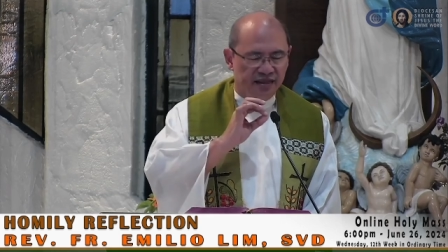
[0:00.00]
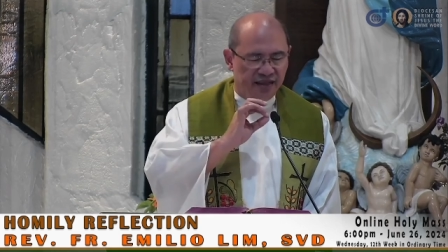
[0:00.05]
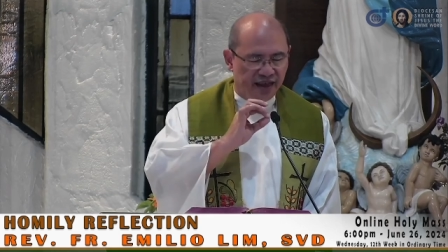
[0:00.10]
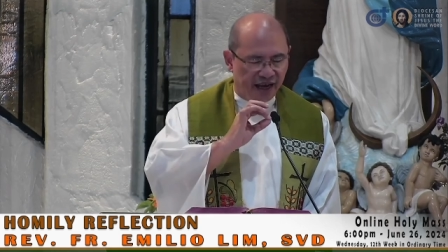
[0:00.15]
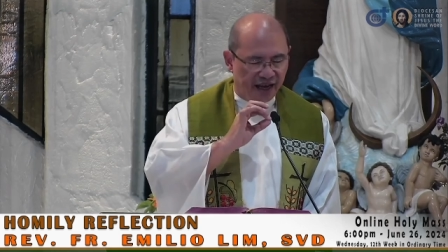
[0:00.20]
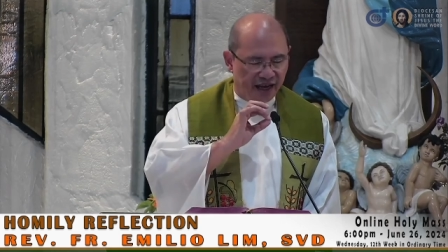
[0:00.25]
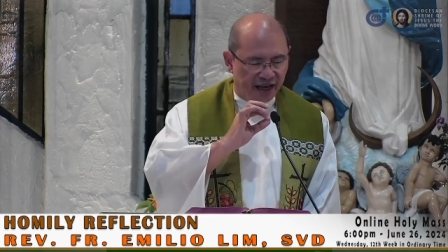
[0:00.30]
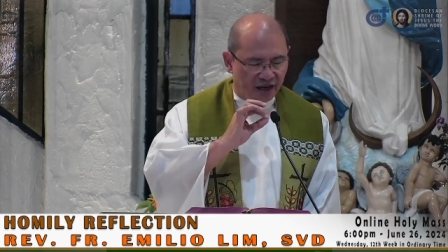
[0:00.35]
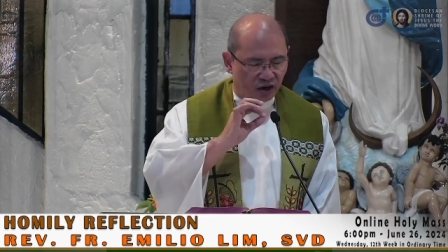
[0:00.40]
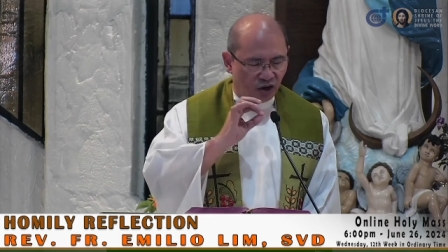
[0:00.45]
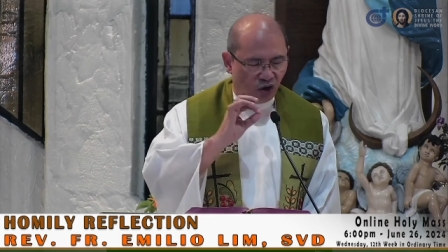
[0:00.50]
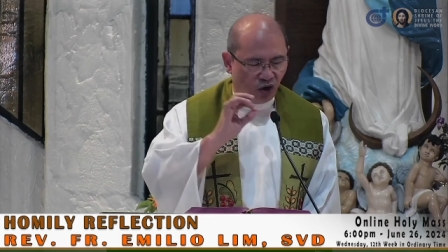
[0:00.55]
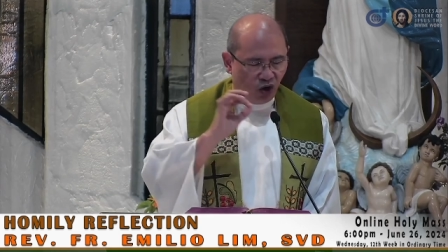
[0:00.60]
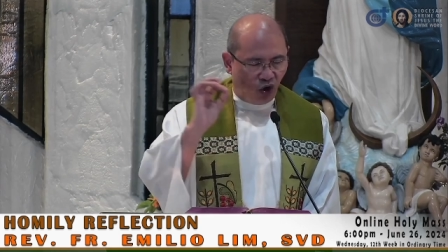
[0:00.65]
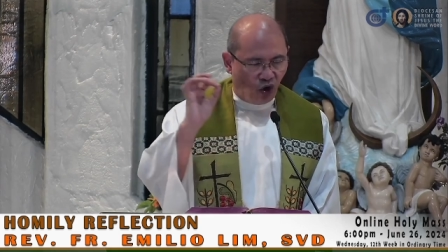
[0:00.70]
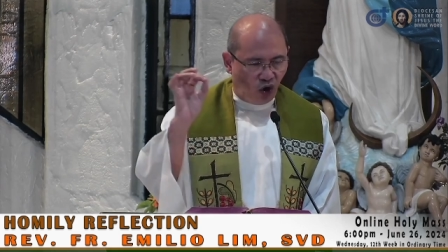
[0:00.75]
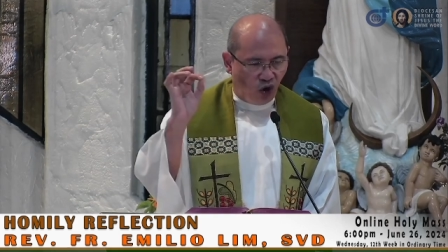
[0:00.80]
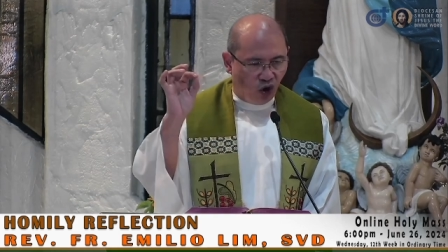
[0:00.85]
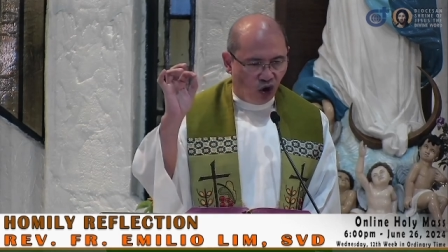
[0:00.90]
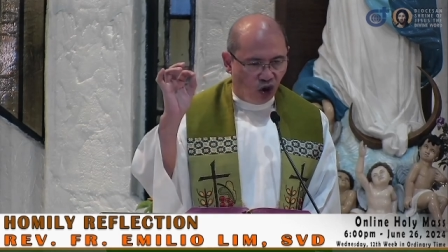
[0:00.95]
they are
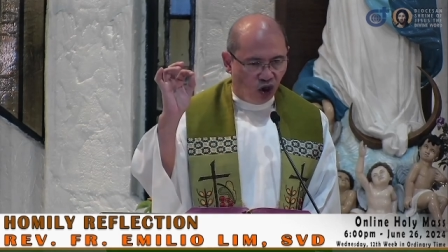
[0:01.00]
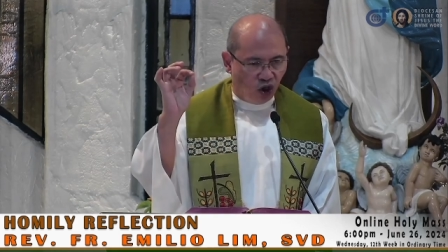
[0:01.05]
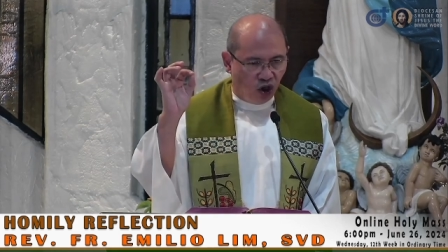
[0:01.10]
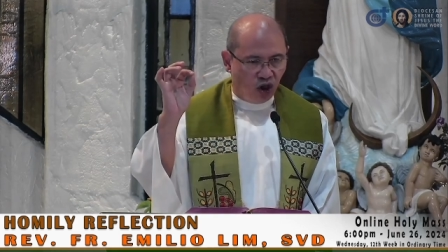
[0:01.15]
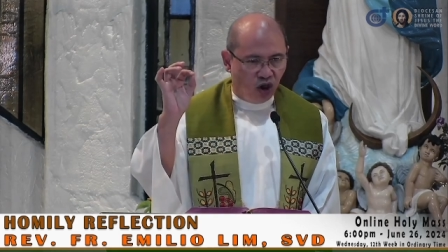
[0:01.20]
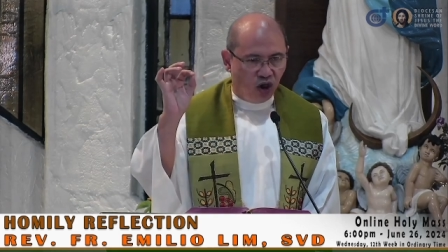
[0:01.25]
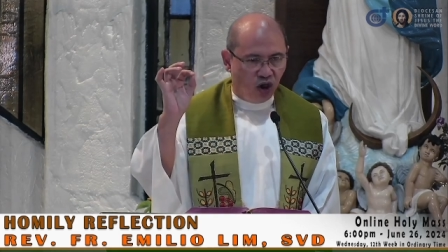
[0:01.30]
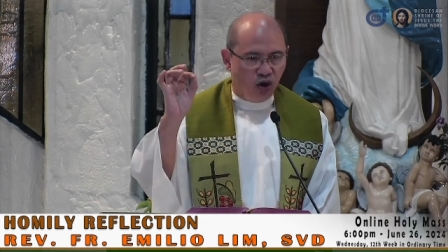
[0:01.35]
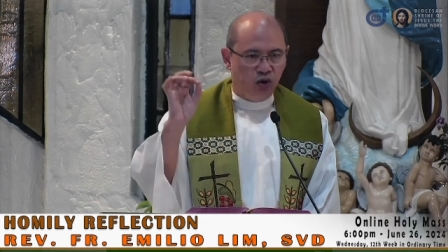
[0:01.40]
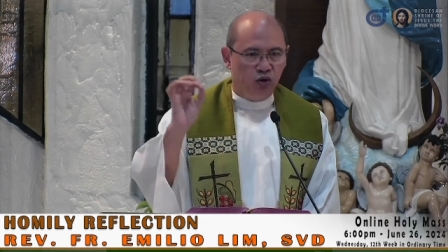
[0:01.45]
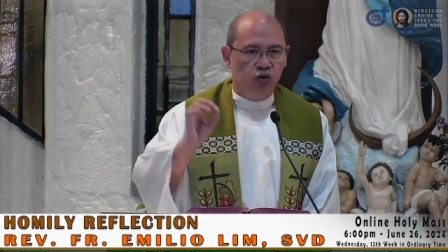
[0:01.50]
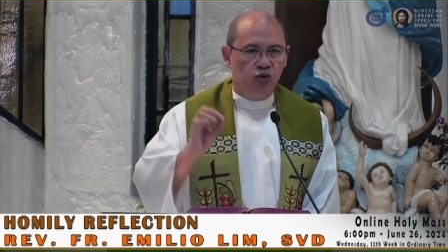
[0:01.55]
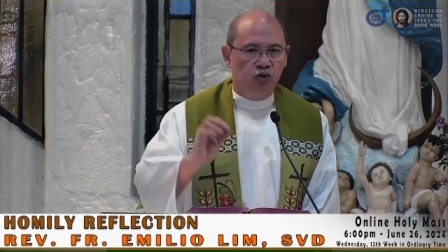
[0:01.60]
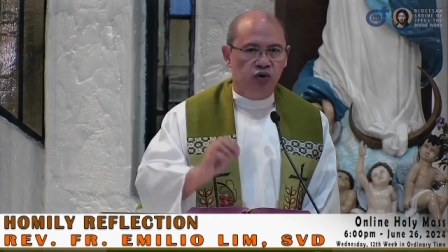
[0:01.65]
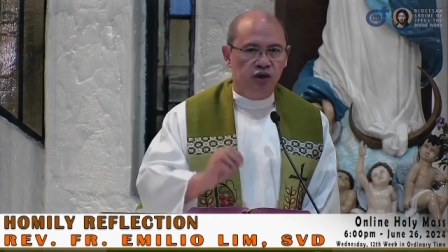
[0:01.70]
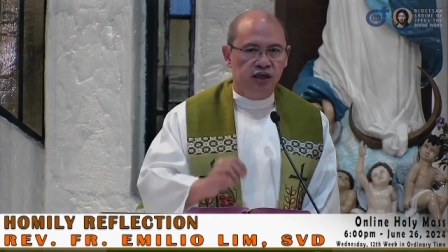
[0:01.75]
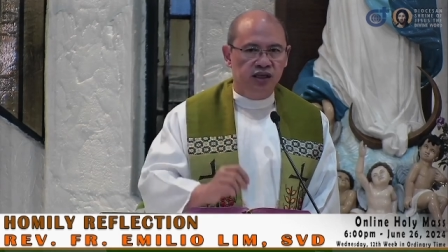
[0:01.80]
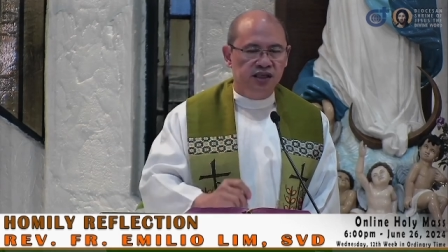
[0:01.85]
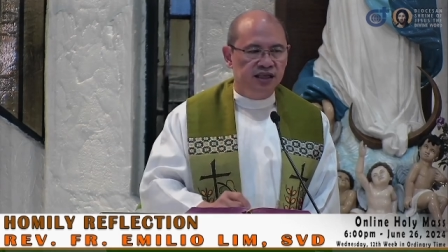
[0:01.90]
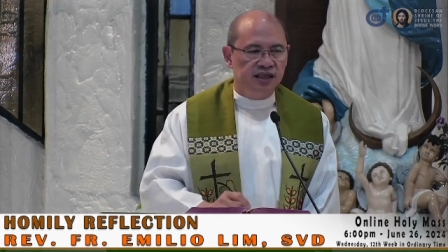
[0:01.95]
all
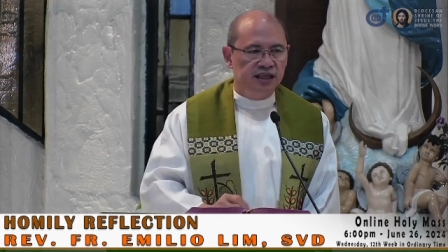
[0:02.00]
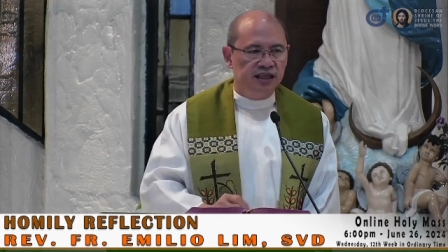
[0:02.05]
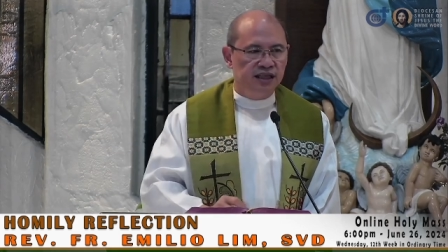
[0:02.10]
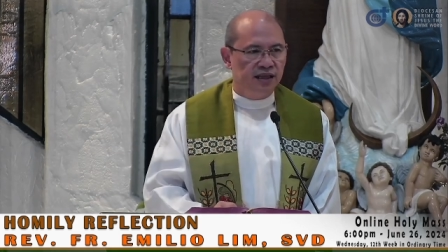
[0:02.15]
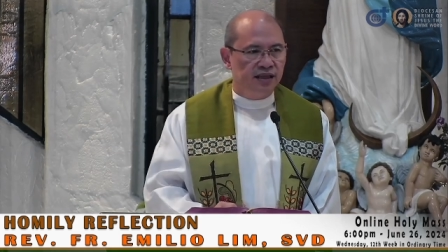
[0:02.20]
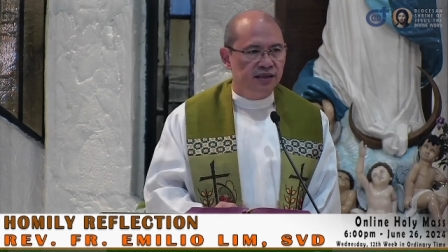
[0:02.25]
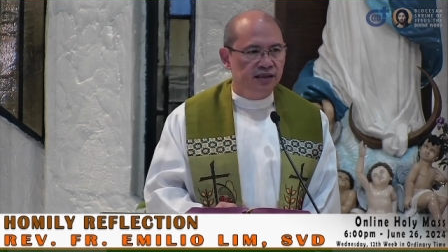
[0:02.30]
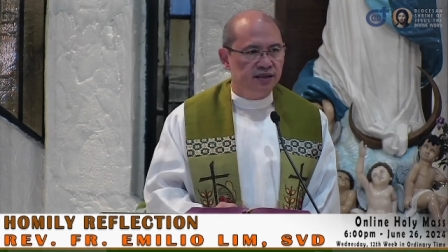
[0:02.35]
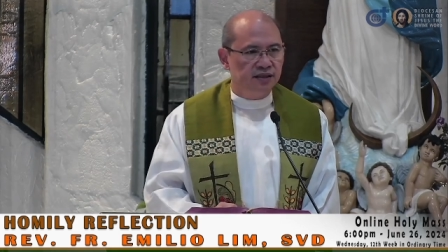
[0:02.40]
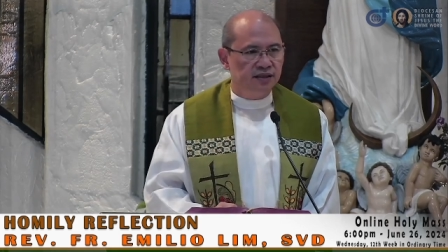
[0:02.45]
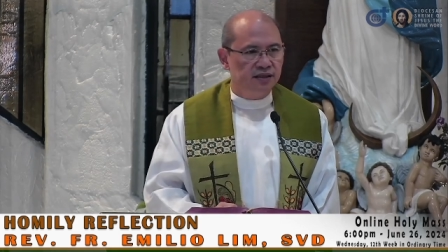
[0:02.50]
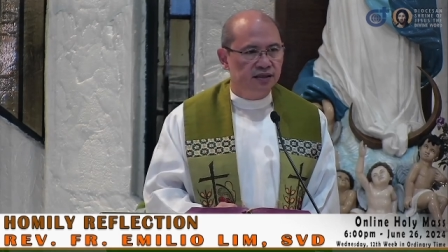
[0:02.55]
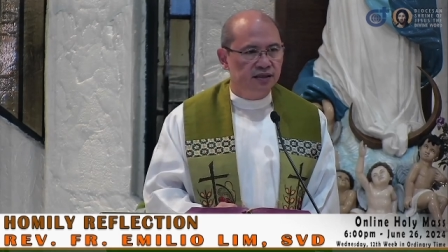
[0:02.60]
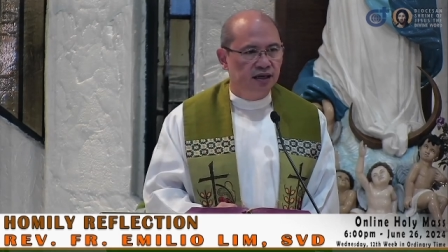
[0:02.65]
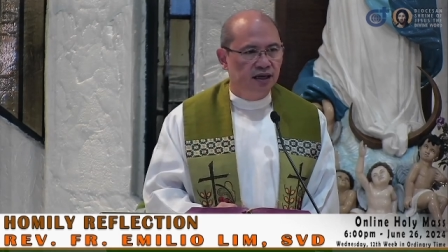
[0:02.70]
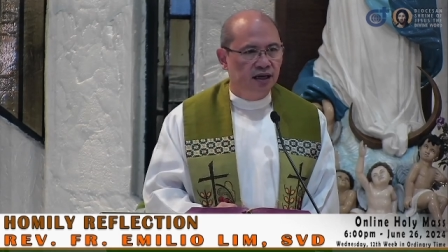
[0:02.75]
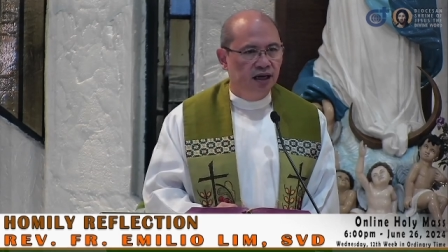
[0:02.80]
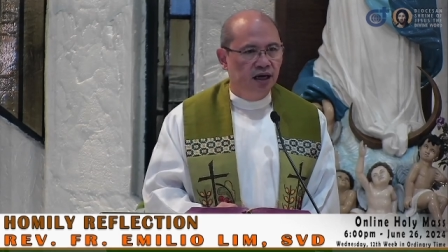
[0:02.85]
originals.